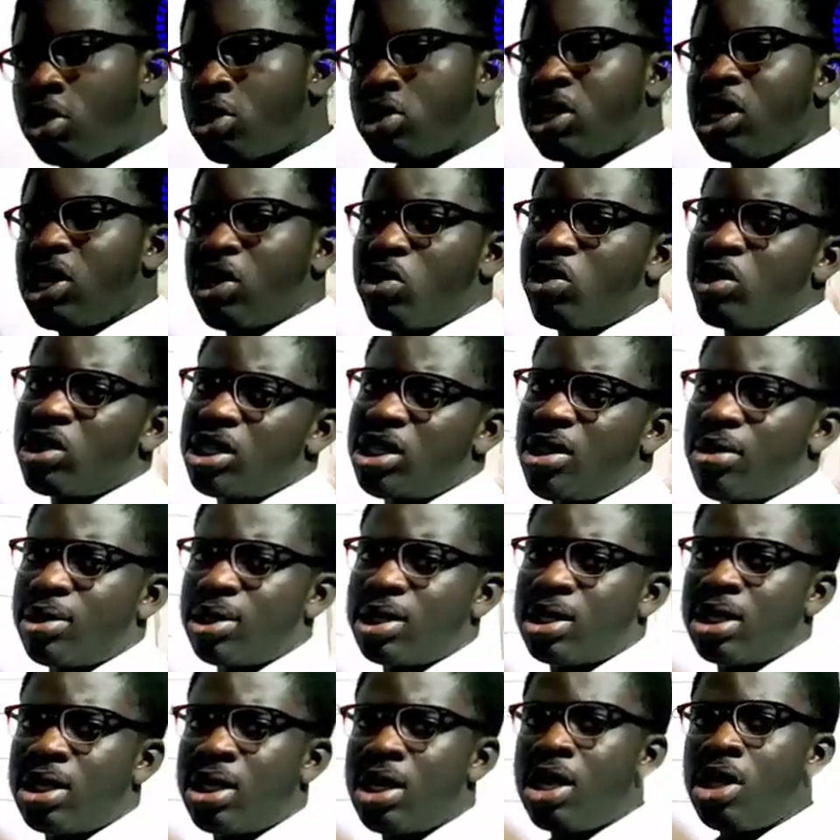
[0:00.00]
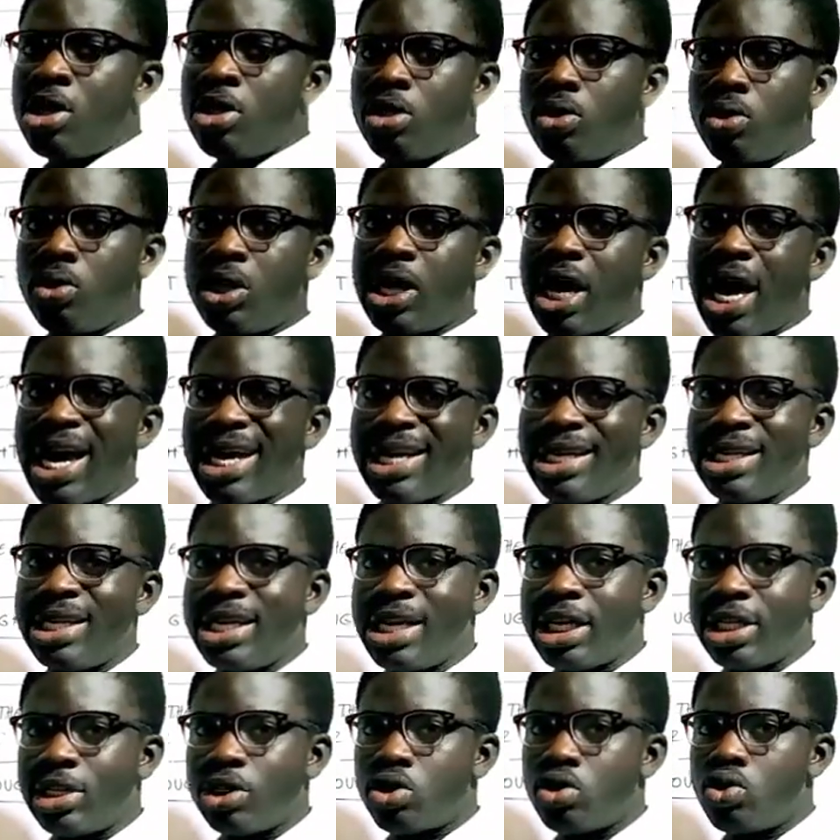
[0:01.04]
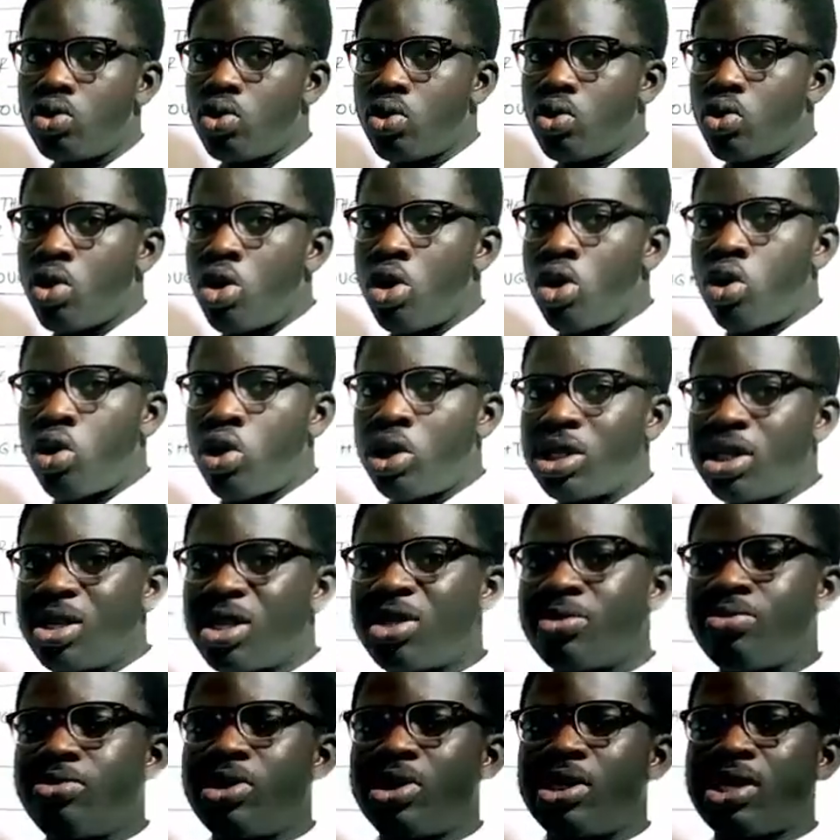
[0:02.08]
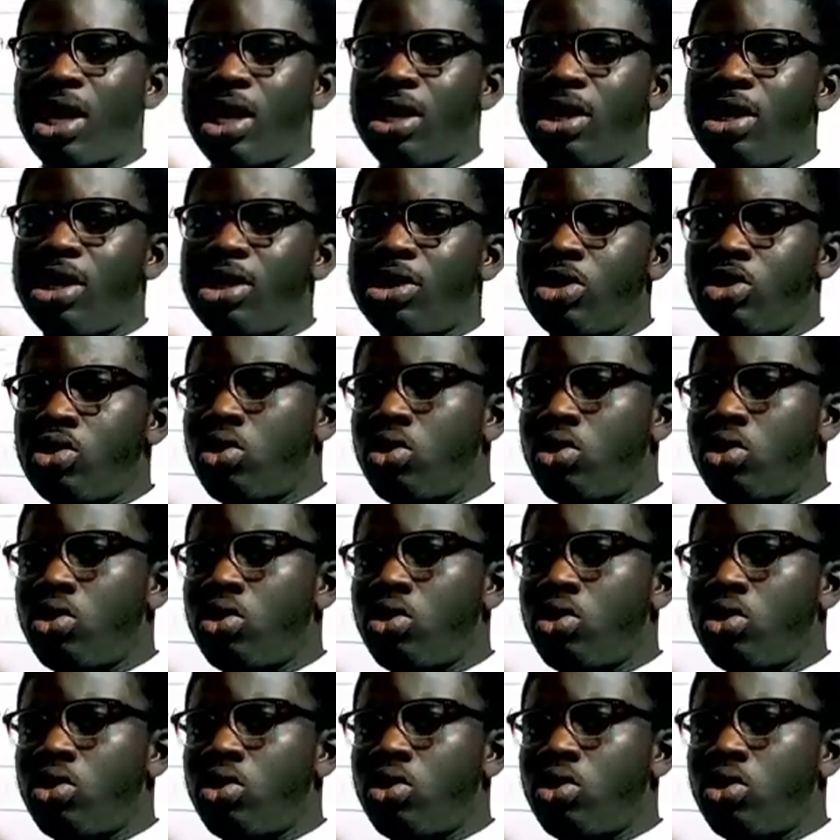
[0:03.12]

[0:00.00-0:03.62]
the concepts. The ideas. Concept means ideas.